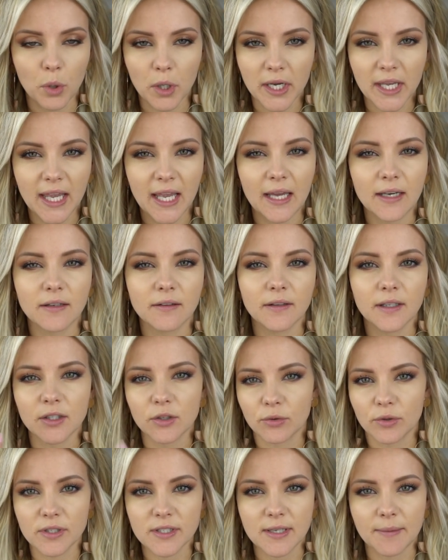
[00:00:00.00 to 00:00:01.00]
or
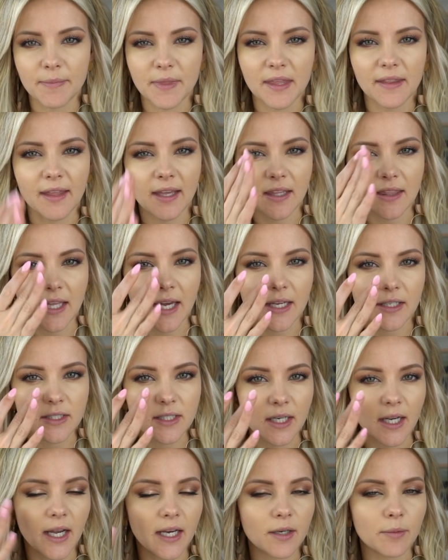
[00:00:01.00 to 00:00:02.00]
Candlelit or something like that
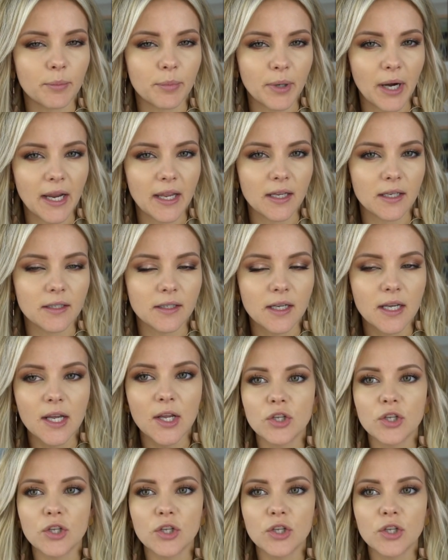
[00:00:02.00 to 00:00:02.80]
to kind of brighten.